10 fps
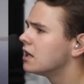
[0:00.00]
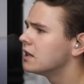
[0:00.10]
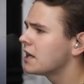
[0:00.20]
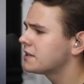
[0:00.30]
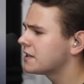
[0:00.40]

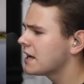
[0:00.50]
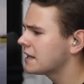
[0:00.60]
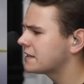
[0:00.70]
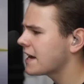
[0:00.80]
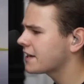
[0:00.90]
let's uh,
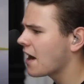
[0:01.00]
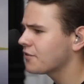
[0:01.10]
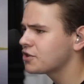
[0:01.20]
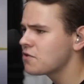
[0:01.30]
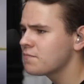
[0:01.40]
let's take off
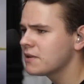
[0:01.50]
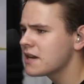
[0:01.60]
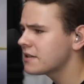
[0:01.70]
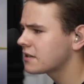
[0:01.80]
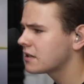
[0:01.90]
soon,
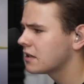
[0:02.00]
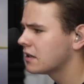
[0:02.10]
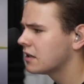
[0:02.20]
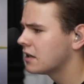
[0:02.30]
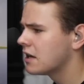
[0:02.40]
please.
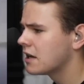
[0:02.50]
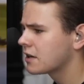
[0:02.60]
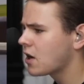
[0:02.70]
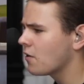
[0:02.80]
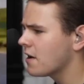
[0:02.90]

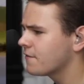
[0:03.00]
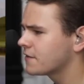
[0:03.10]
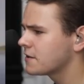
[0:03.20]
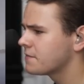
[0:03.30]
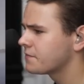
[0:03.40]
Go
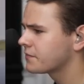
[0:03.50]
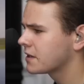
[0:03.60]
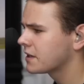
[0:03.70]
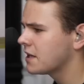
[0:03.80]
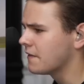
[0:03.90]
lift,
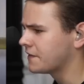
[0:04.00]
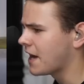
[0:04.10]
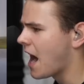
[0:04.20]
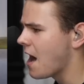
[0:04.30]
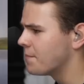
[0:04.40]
lift
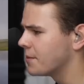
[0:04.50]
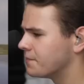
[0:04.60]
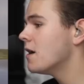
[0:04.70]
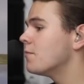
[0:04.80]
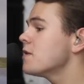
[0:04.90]

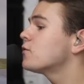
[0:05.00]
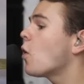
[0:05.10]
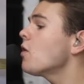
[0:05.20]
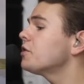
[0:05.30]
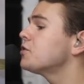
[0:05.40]
up. We of
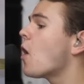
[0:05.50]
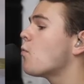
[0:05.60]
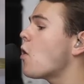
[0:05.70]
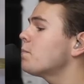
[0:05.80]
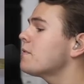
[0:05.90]
course though
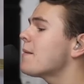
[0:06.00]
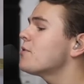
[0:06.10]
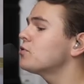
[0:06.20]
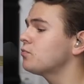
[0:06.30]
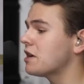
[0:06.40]
won't be able
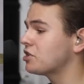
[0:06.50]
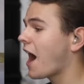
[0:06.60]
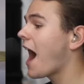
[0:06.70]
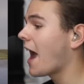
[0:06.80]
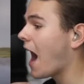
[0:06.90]
to reach
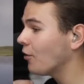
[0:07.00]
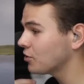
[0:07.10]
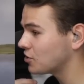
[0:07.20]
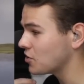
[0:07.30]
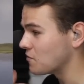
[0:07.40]
high
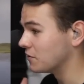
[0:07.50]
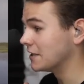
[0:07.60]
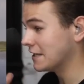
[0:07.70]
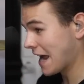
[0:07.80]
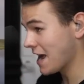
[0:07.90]
altitude.
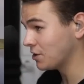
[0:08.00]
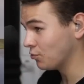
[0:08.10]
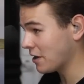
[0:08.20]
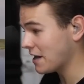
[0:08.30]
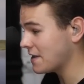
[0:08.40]
Yes,
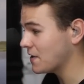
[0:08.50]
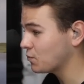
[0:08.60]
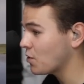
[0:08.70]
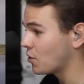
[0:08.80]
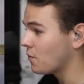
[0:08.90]
really, this
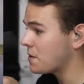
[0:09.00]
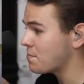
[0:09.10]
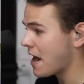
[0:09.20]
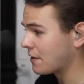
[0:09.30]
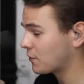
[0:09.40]
was only
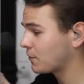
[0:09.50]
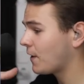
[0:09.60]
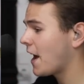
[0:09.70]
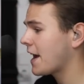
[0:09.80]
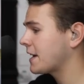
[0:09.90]
made for
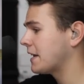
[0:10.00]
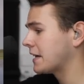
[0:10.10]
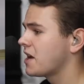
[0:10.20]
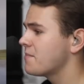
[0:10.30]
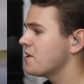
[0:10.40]
flying
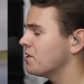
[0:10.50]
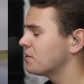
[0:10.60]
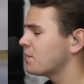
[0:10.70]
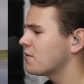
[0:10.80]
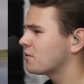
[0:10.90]
like 10 meters
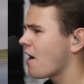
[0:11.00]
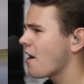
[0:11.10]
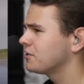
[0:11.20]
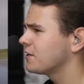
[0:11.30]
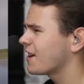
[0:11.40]
above
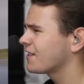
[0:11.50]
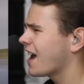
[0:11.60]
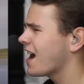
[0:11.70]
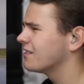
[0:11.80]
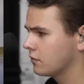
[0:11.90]
ground, something like
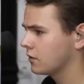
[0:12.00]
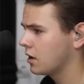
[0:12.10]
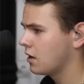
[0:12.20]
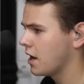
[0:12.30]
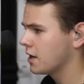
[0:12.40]
that.
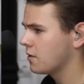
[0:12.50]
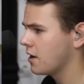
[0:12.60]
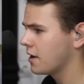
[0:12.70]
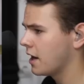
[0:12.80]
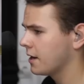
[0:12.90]
All right, you know
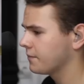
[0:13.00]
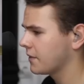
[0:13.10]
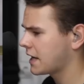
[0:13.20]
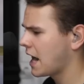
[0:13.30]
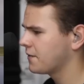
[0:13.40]
what? I,
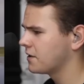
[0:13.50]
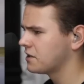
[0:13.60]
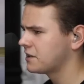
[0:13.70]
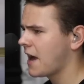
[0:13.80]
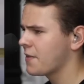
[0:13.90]
I kind of
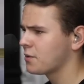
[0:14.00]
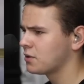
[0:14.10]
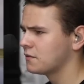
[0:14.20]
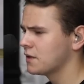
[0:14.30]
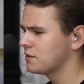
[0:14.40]
understand the
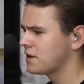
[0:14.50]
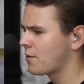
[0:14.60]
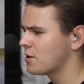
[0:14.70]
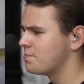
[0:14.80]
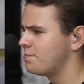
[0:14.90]
reviews now.
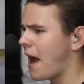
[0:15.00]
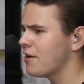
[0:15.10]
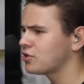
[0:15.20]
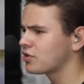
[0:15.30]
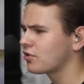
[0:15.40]
We're
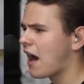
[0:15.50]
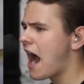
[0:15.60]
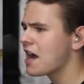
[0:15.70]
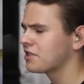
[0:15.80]
about to crash